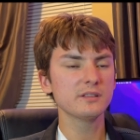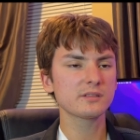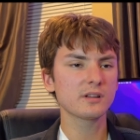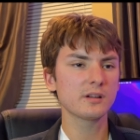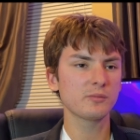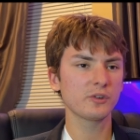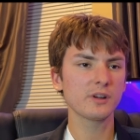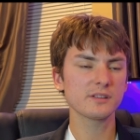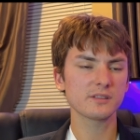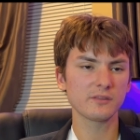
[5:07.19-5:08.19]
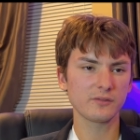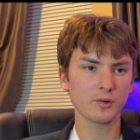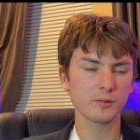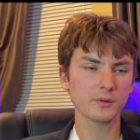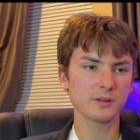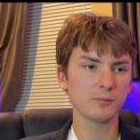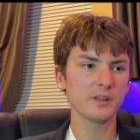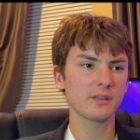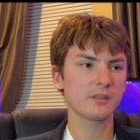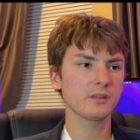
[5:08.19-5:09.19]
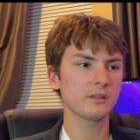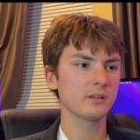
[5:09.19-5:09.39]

start progressing forward with,